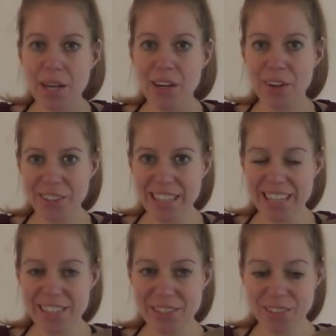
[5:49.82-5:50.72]

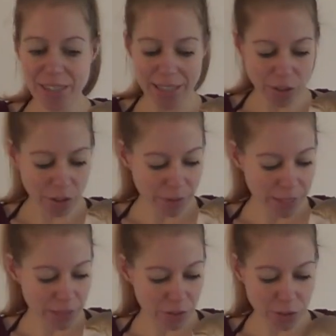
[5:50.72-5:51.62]
Okay, so I
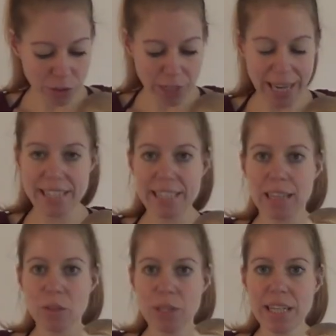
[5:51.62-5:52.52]
already told you guys
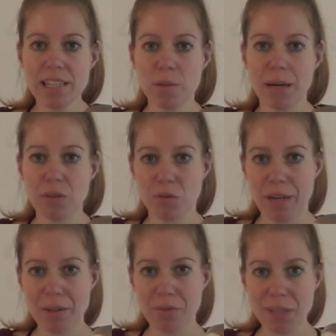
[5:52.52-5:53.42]
that Lookie is about
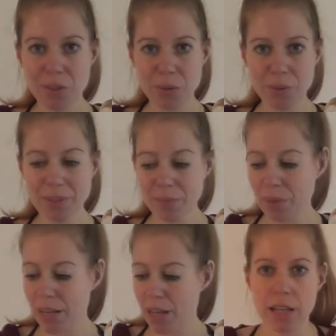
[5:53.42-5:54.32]
5 years old.
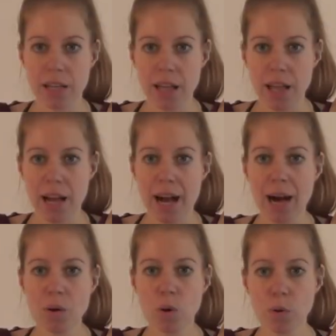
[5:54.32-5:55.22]

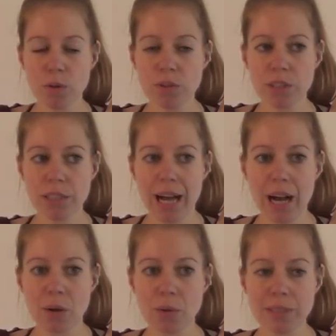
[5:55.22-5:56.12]
How old an
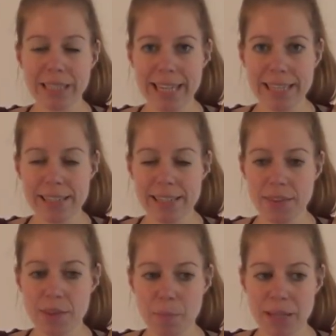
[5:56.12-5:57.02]
owl
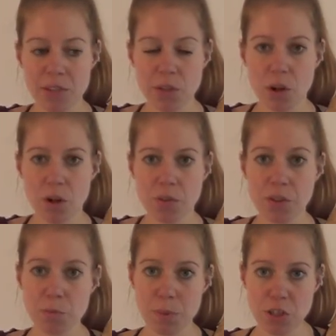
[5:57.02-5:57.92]
gets depends on the
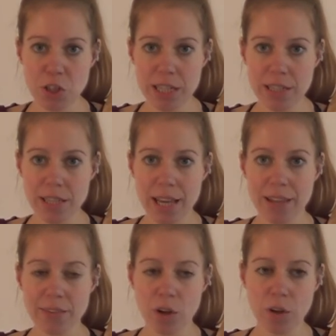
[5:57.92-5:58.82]
species
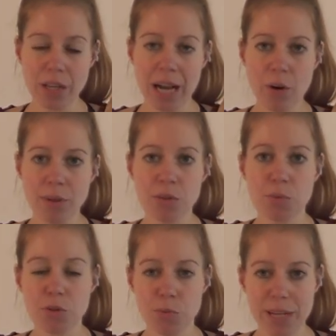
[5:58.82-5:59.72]
and on how it
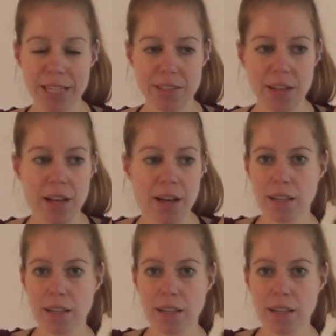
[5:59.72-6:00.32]
was raised.